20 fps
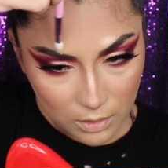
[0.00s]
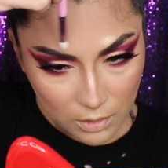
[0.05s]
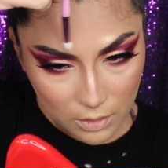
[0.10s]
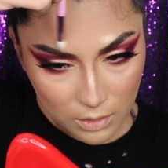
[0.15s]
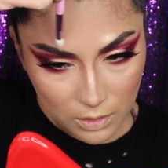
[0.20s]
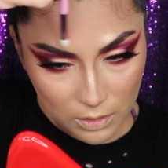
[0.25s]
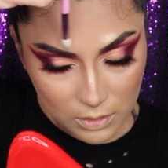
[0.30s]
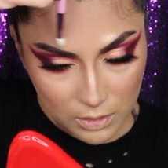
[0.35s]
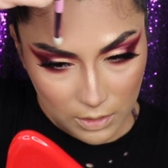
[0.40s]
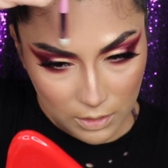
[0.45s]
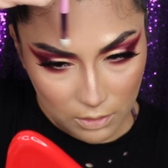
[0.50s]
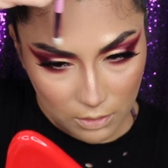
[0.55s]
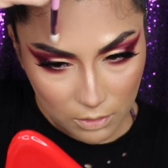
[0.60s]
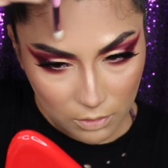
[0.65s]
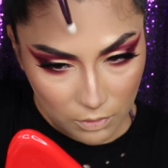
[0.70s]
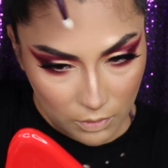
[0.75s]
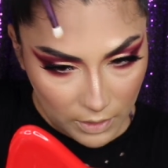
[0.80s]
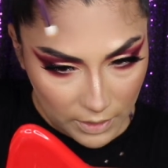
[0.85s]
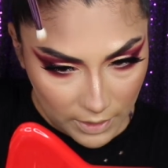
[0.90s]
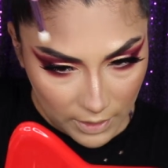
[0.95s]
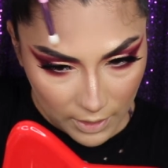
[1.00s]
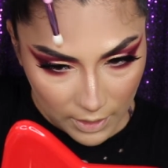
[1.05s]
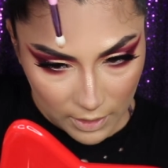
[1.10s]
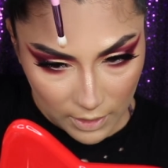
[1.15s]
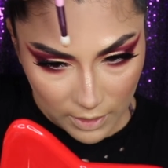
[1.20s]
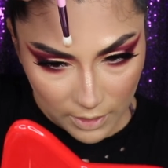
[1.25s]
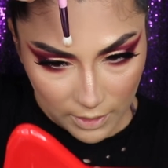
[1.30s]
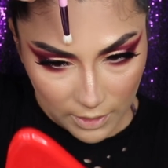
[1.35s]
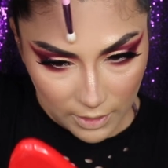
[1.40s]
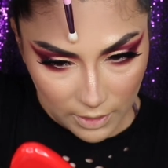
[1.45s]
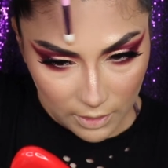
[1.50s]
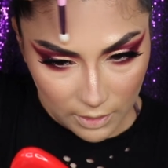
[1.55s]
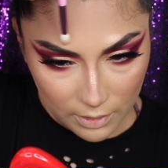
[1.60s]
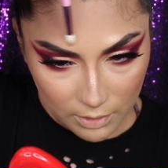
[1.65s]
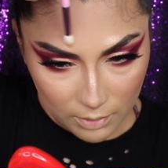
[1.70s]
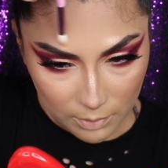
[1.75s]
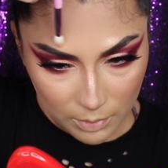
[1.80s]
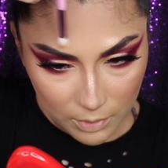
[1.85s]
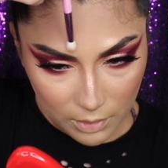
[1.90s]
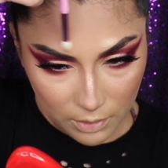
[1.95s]
Because I don't know why I like highlight
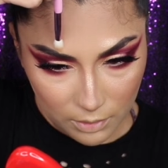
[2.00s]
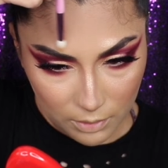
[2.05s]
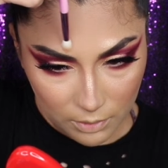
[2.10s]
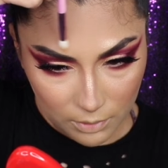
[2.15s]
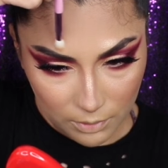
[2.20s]
up there.